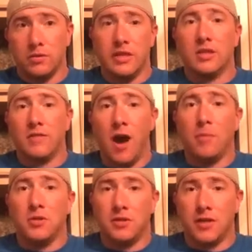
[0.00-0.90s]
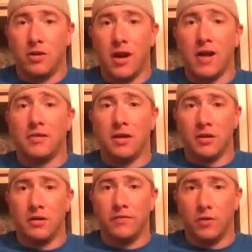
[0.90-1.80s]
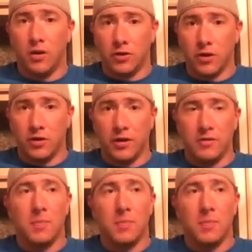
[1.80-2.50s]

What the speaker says: list of options that are out there for alternatives,